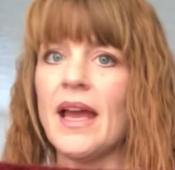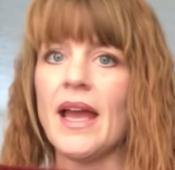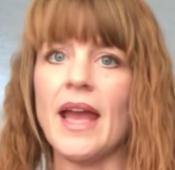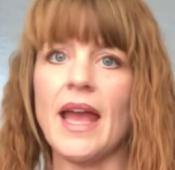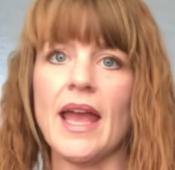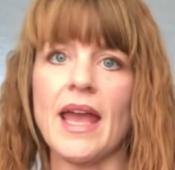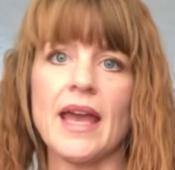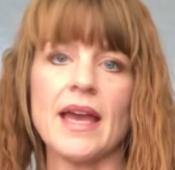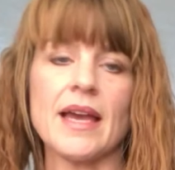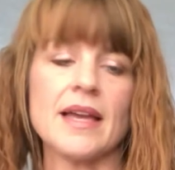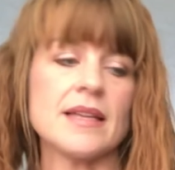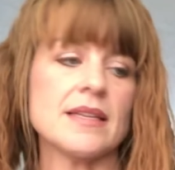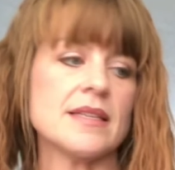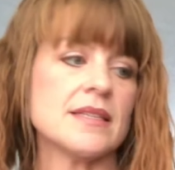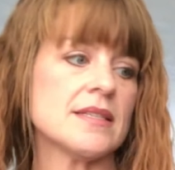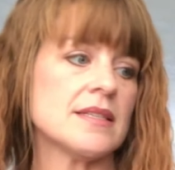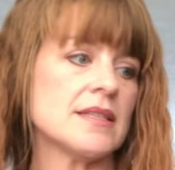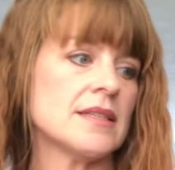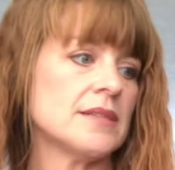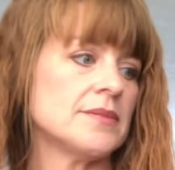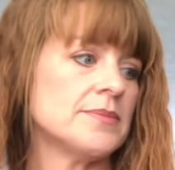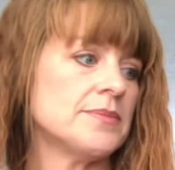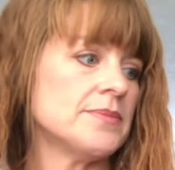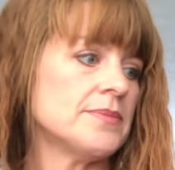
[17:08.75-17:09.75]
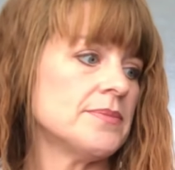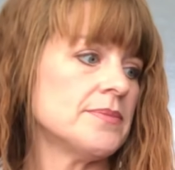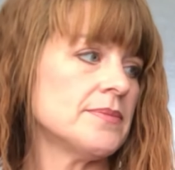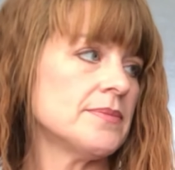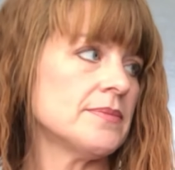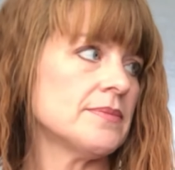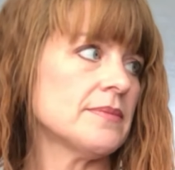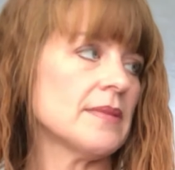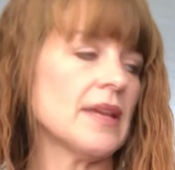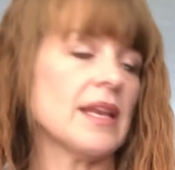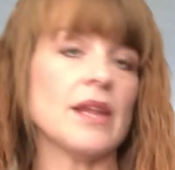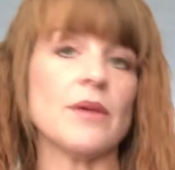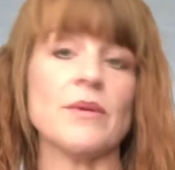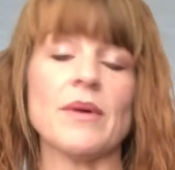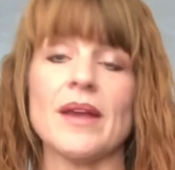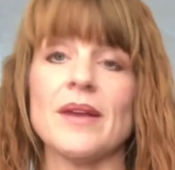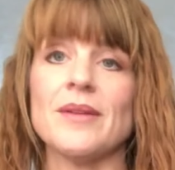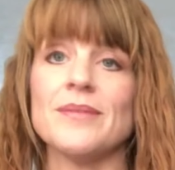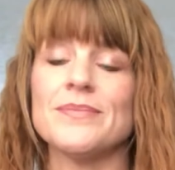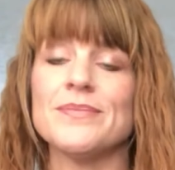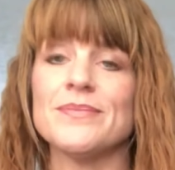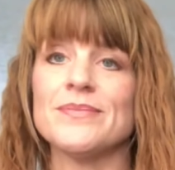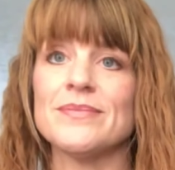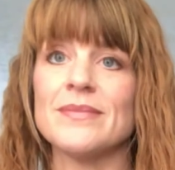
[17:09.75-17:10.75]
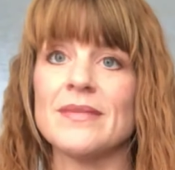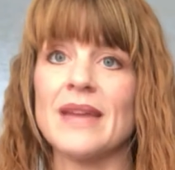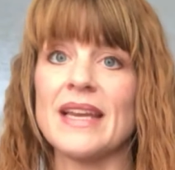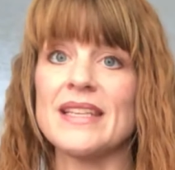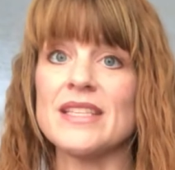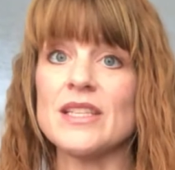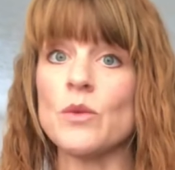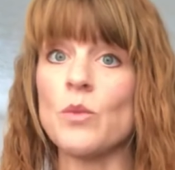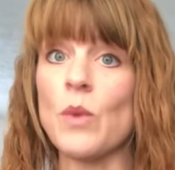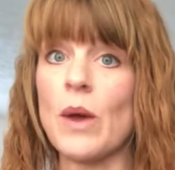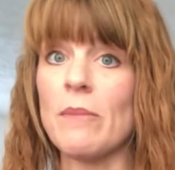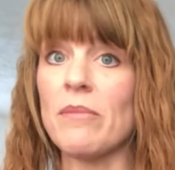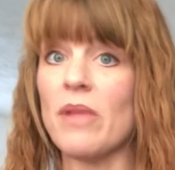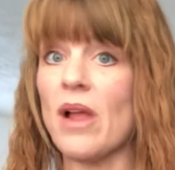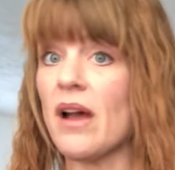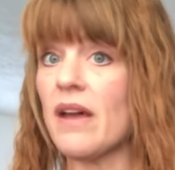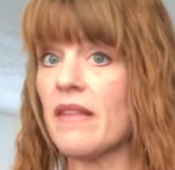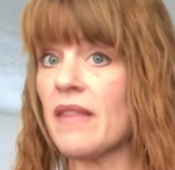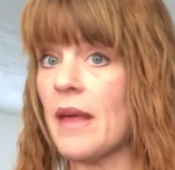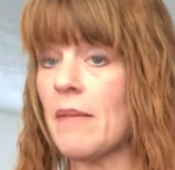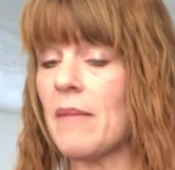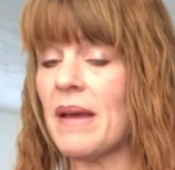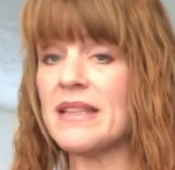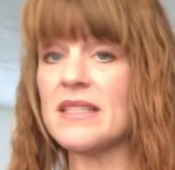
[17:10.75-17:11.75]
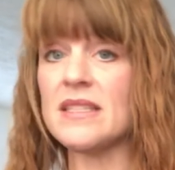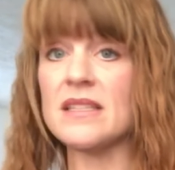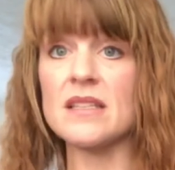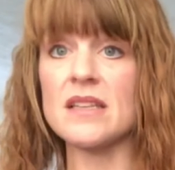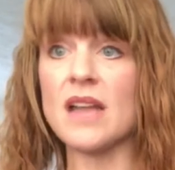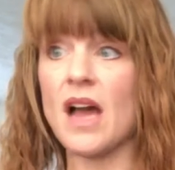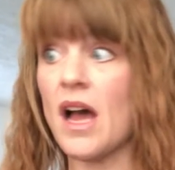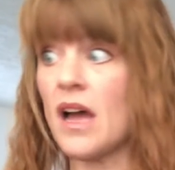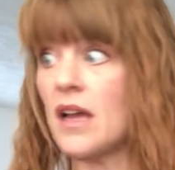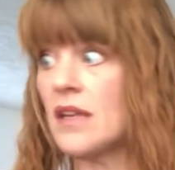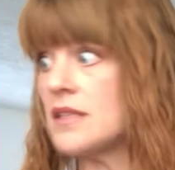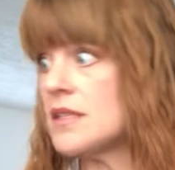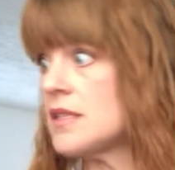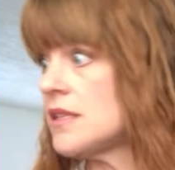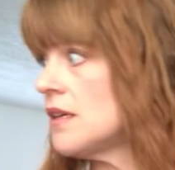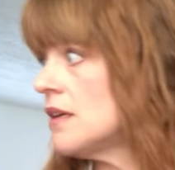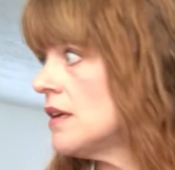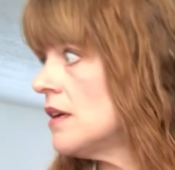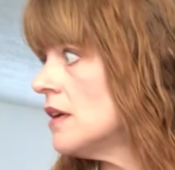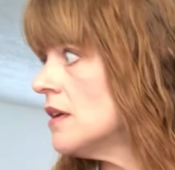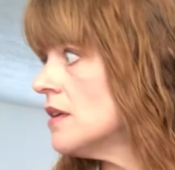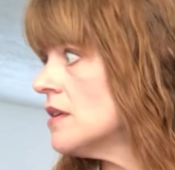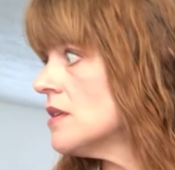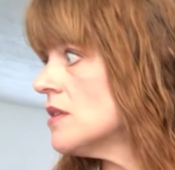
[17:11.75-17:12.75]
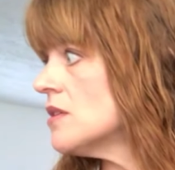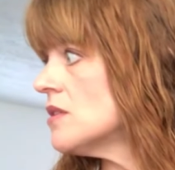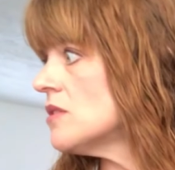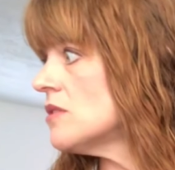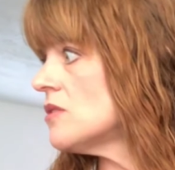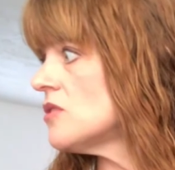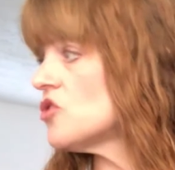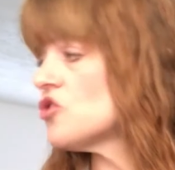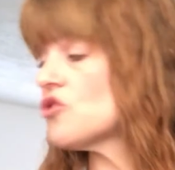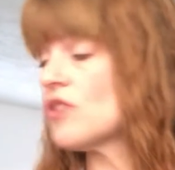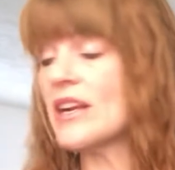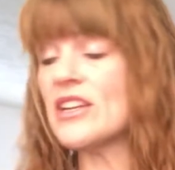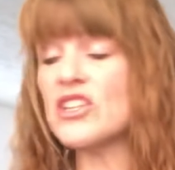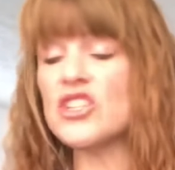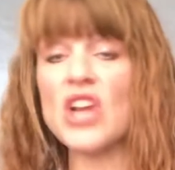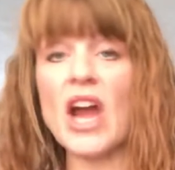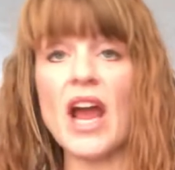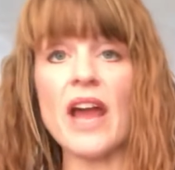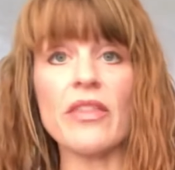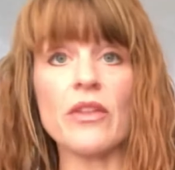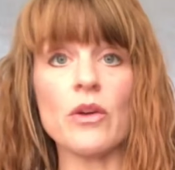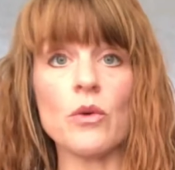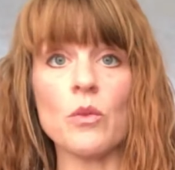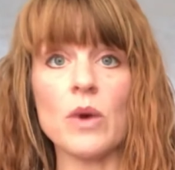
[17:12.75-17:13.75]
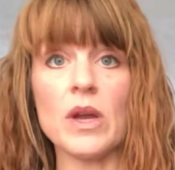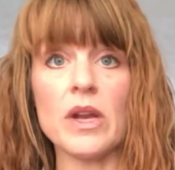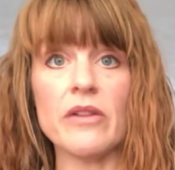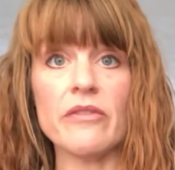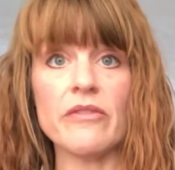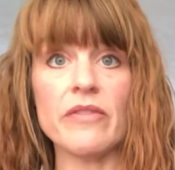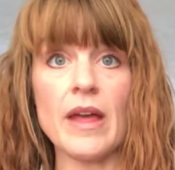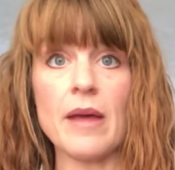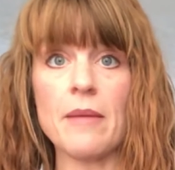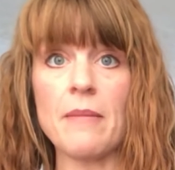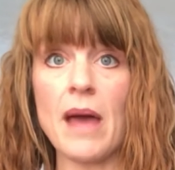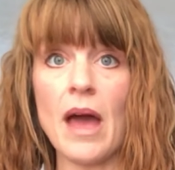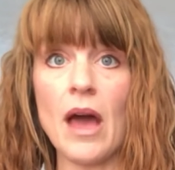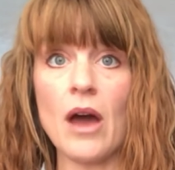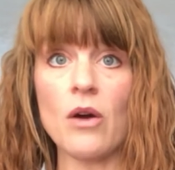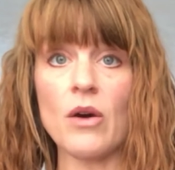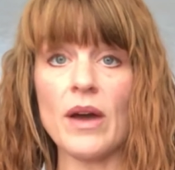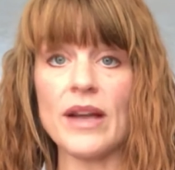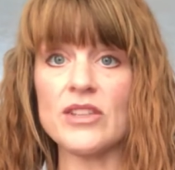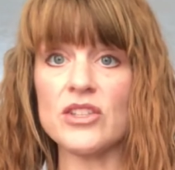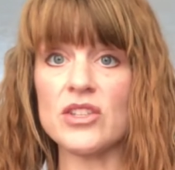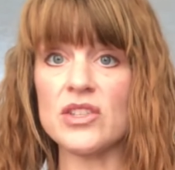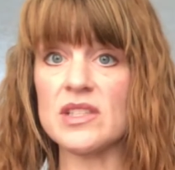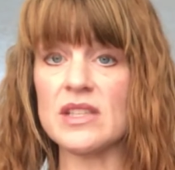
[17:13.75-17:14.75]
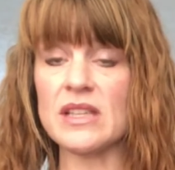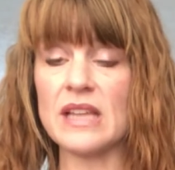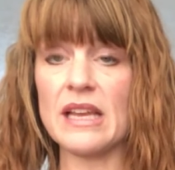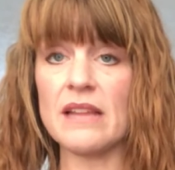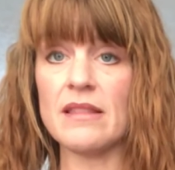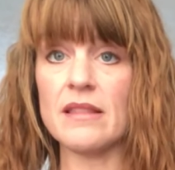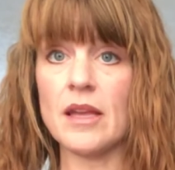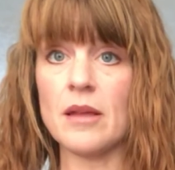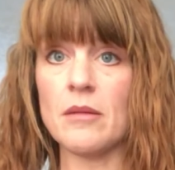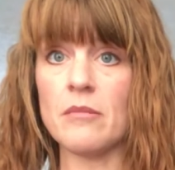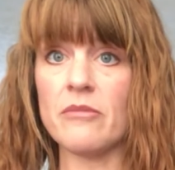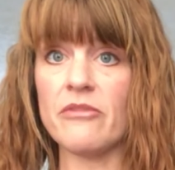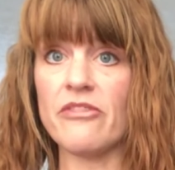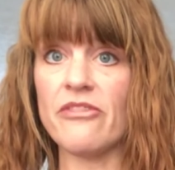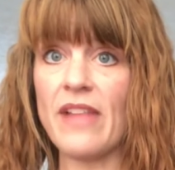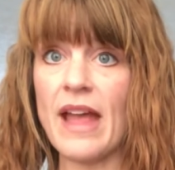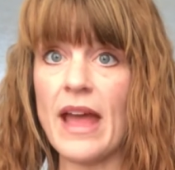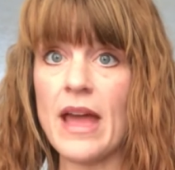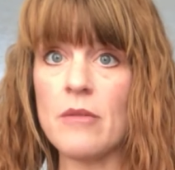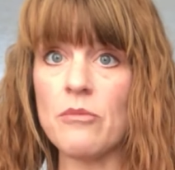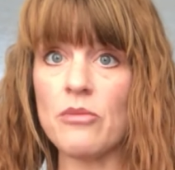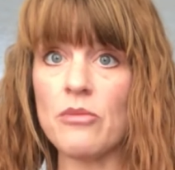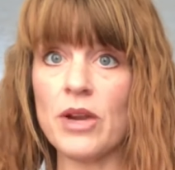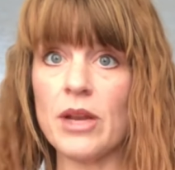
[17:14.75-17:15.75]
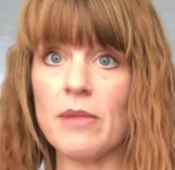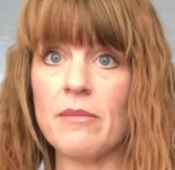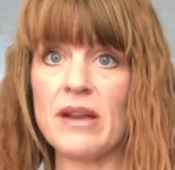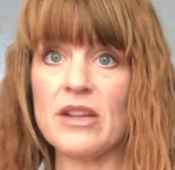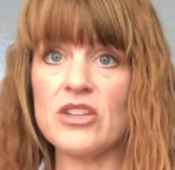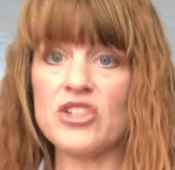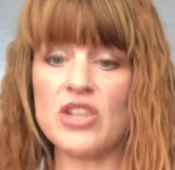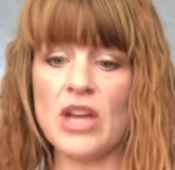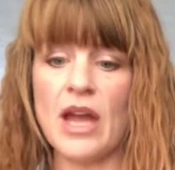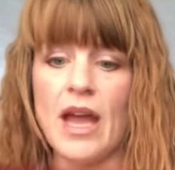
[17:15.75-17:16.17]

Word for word: And anyway, I did wet block them. I did not stretch either one of them out. I just laid them flat pretty much.